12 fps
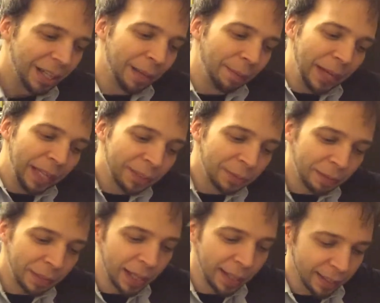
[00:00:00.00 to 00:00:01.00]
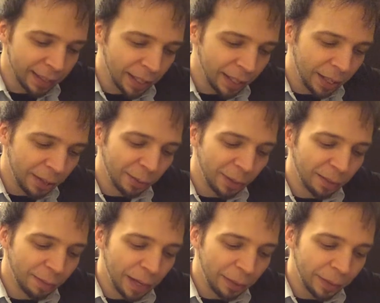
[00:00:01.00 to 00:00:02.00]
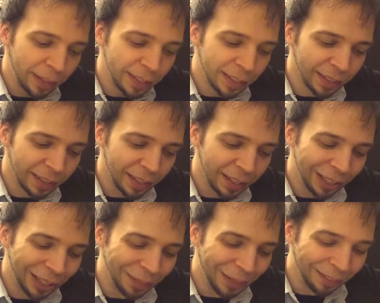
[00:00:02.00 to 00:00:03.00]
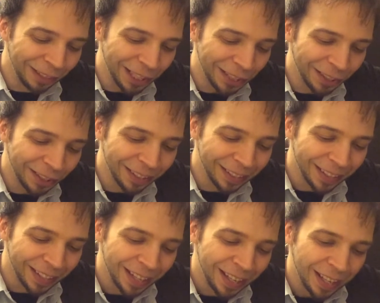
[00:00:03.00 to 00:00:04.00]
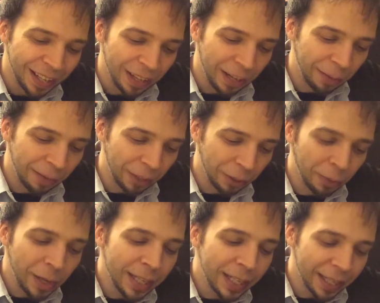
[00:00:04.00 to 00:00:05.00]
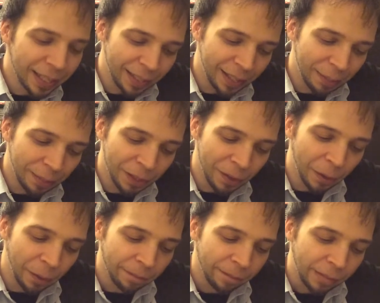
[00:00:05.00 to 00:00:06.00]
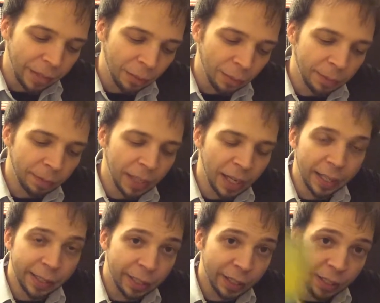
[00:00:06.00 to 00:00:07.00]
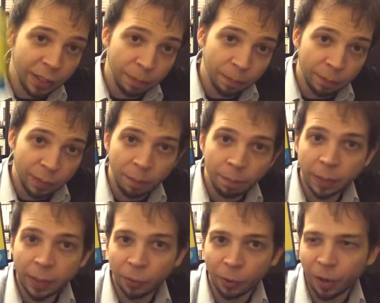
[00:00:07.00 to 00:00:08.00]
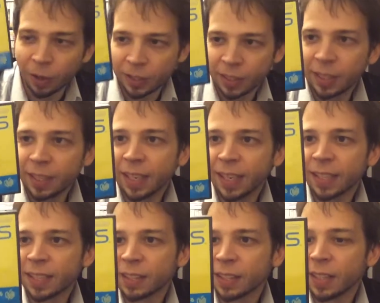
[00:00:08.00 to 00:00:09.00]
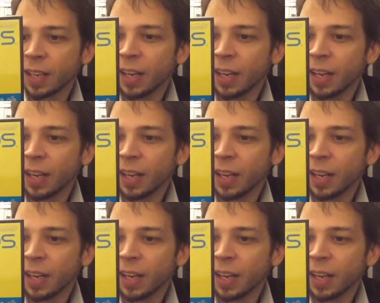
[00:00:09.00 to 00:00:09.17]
Next we've got another one of my recent obsessions. We've got 3 DS games here. We've got P-Cross DS.